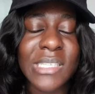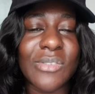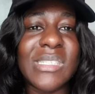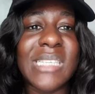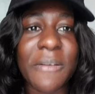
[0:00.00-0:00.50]

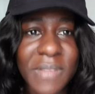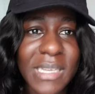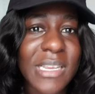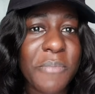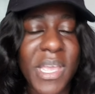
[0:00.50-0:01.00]
they will
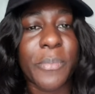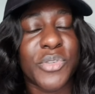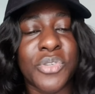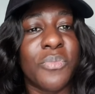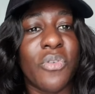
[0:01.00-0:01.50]
definitely be
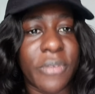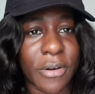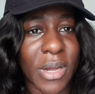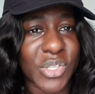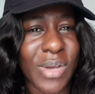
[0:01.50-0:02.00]
able to move
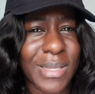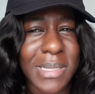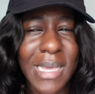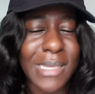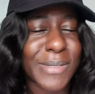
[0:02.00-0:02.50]
around. So I
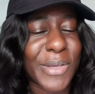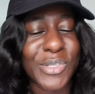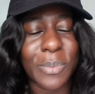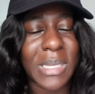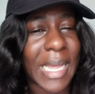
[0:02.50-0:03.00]
don't think it's going
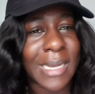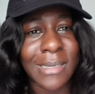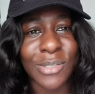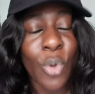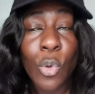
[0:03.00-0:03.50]
to be like
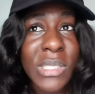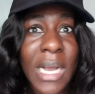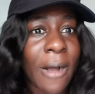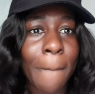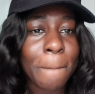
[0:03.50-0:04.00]
a
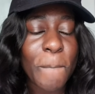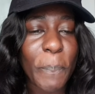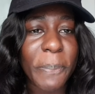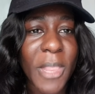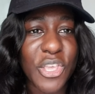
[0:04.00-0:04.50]
total,
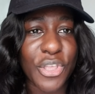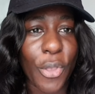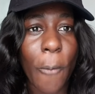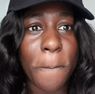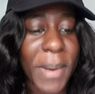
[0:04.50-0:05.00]
you
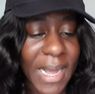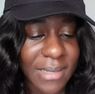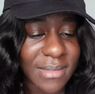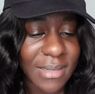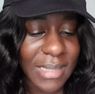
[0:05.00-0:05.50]
know,
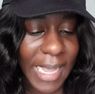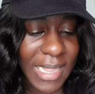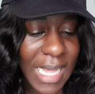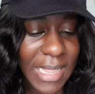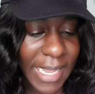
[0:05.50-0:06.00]
ban
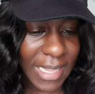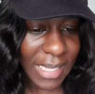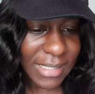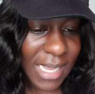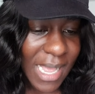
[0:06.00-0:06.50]
like
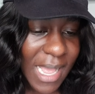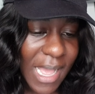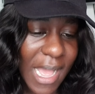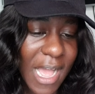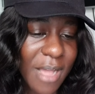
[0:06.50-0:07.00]
that.
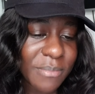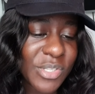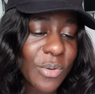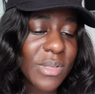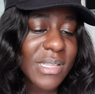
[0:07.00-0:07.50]

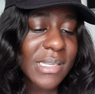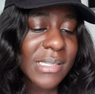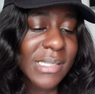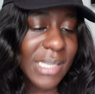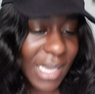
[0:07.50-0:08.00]
So the
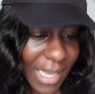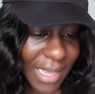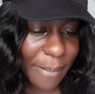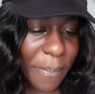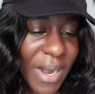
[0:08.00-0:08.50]
C
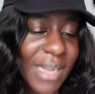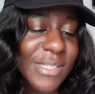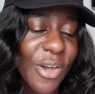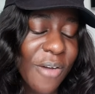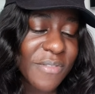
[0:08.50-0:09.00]

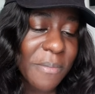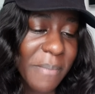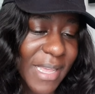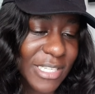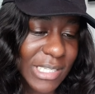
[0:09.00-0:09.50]
part of the
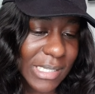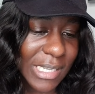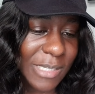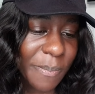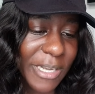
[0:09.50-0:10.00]
measures
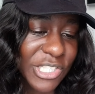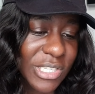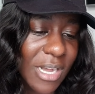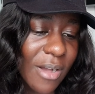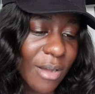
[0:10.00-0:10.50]
is
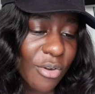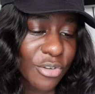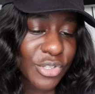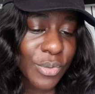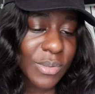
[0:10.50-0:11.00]
partial and
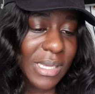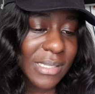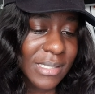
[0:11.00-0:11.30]
controlled